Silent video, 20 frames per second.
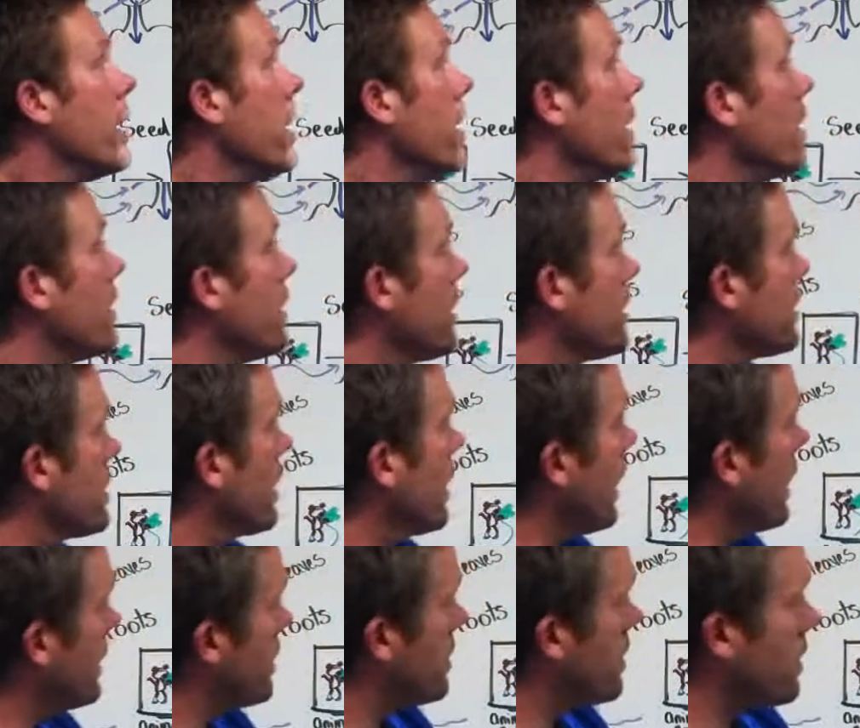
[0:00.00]
in this
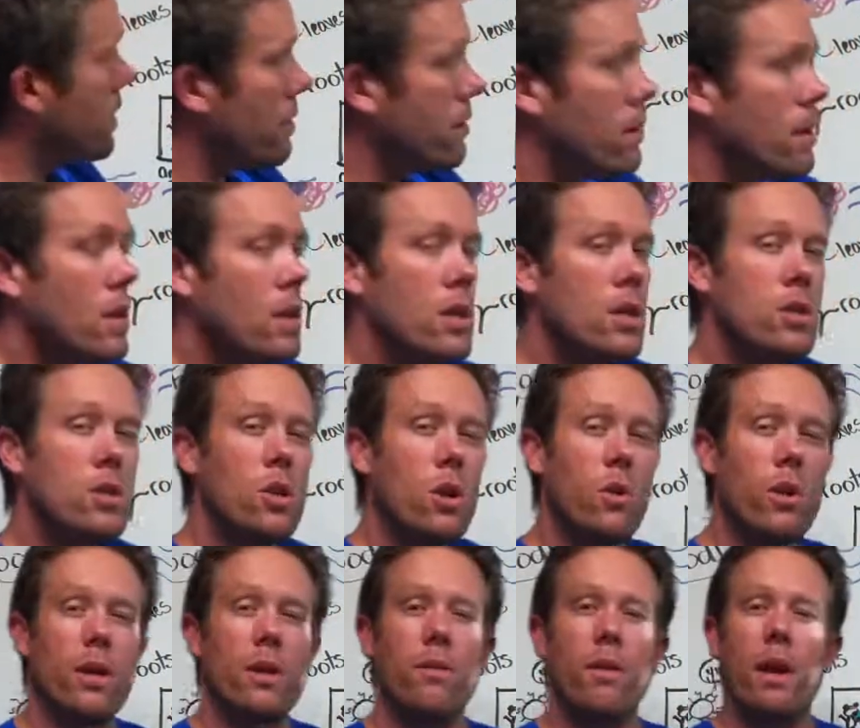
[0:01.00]
lesson.
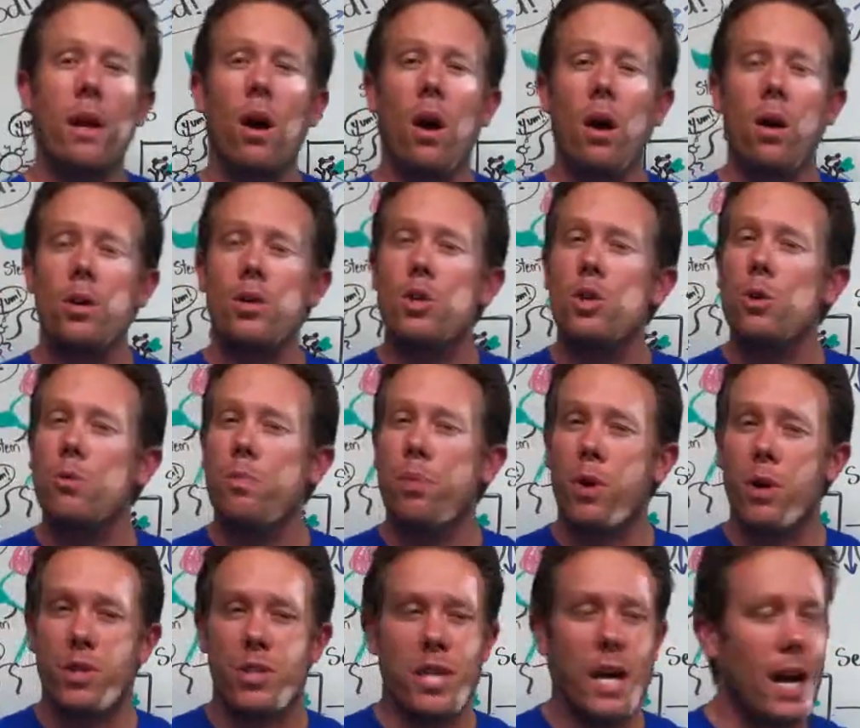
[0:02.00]
So in regard to
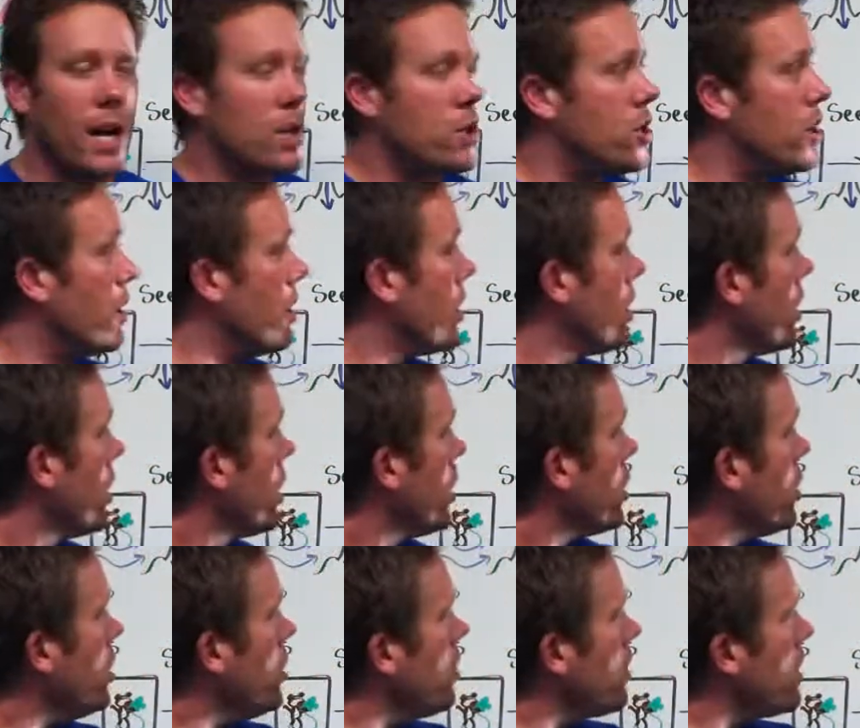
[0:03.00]
protection,
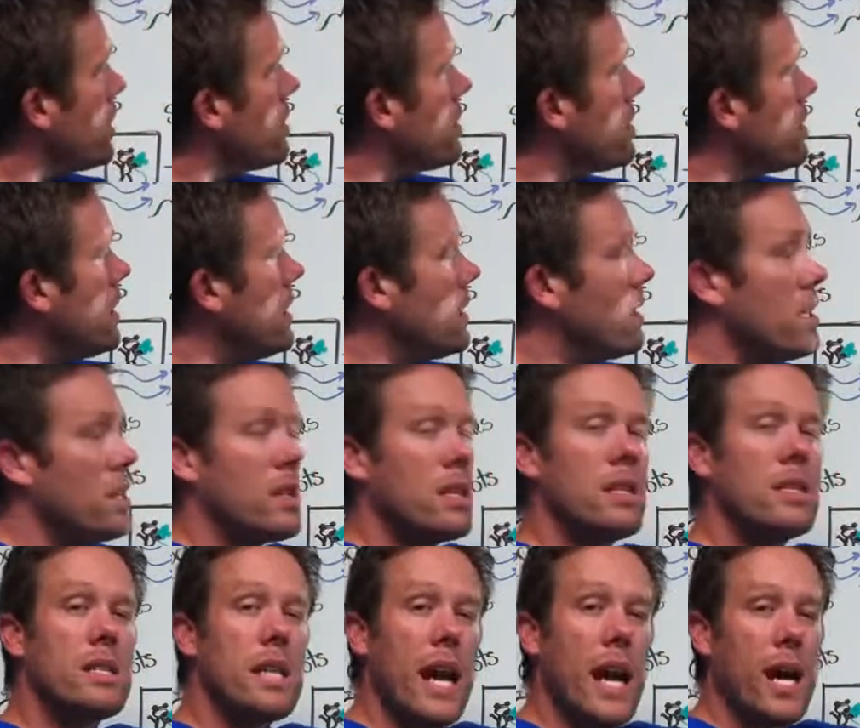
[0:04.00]
you can see that
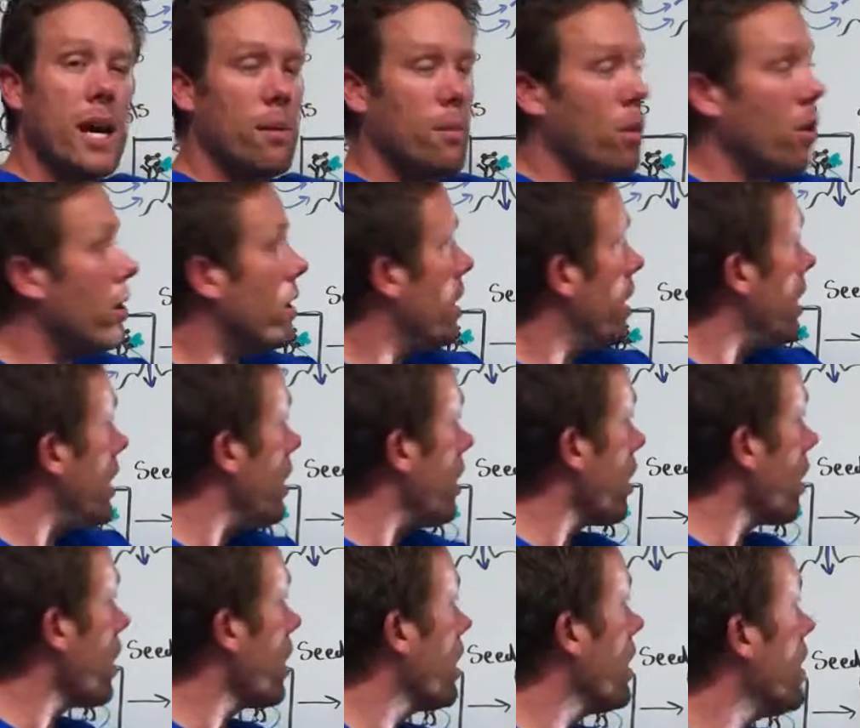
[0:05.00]
this animal
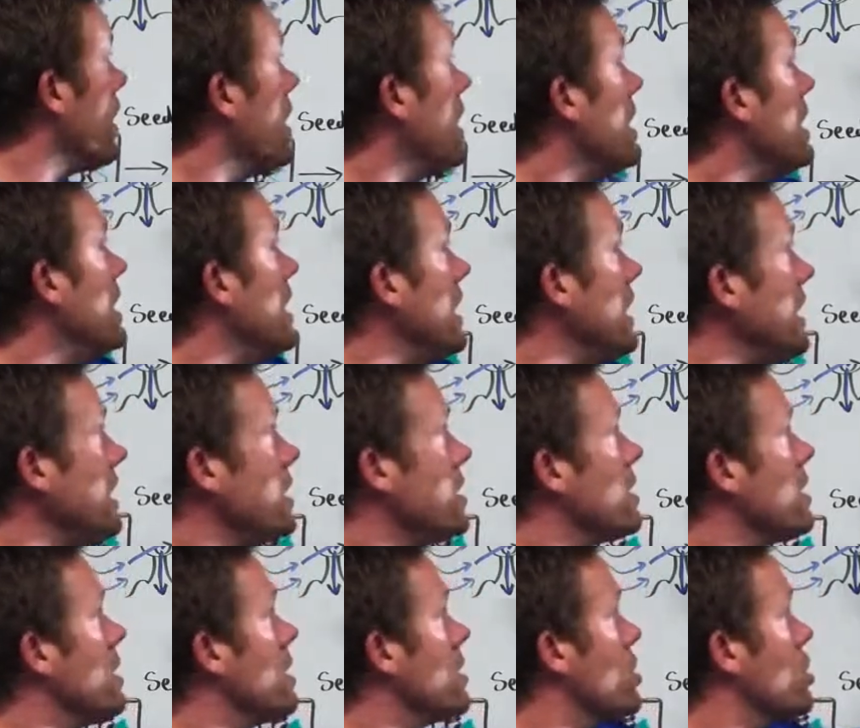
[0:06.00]
here
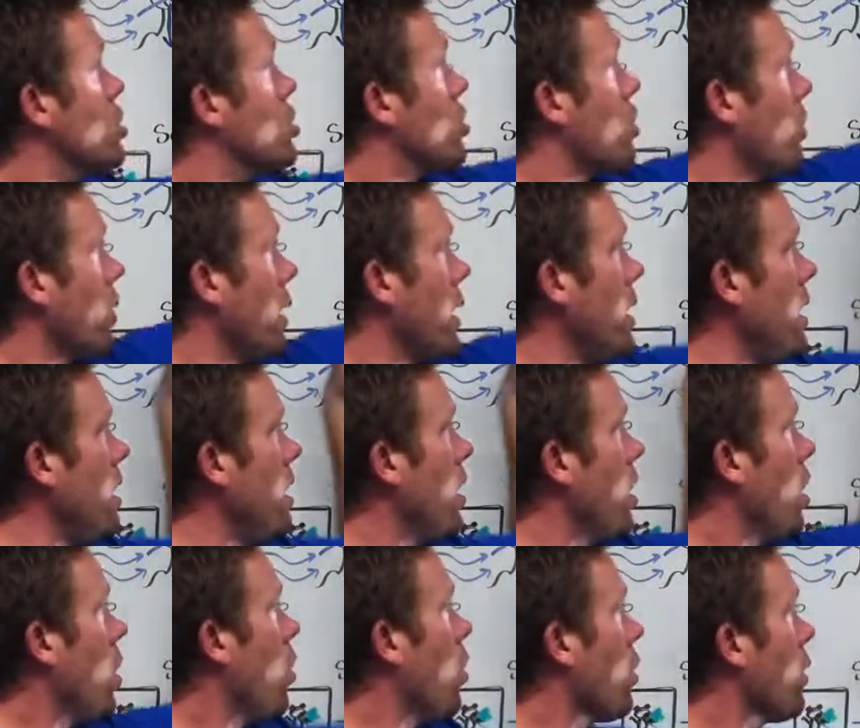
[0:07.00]
needs this tree
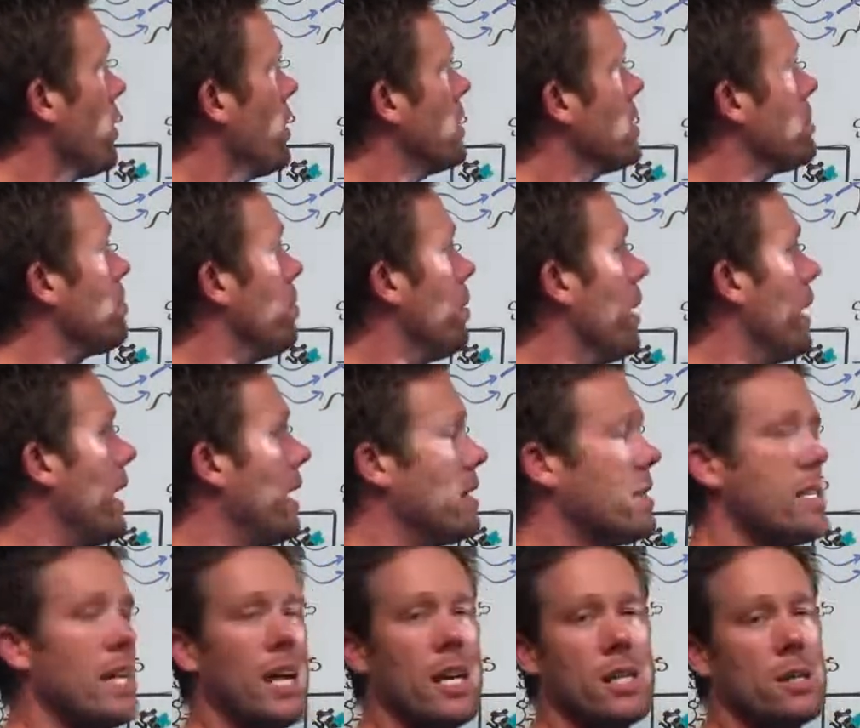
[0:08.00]
or this
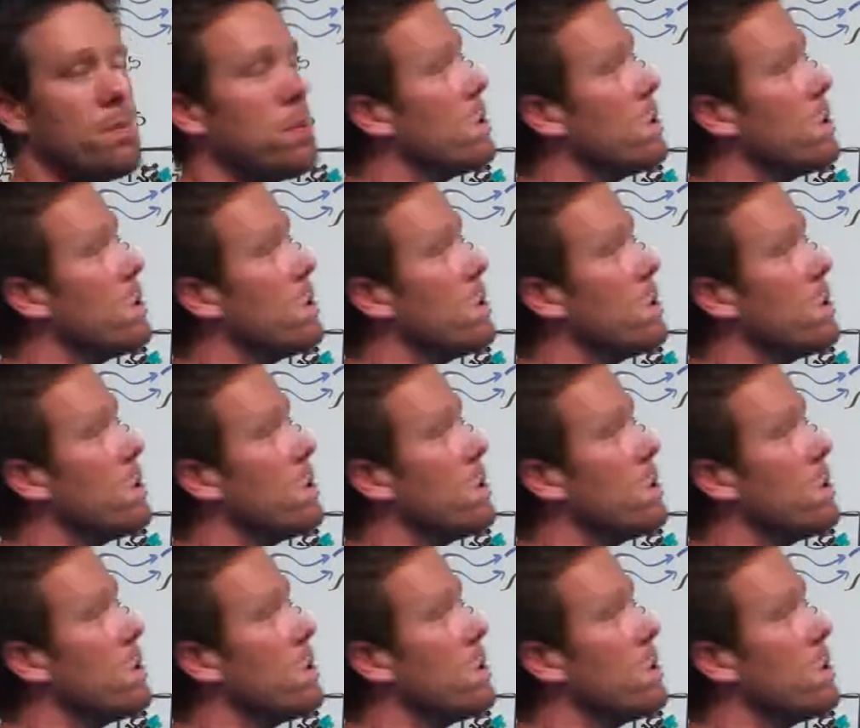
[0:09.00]
plant as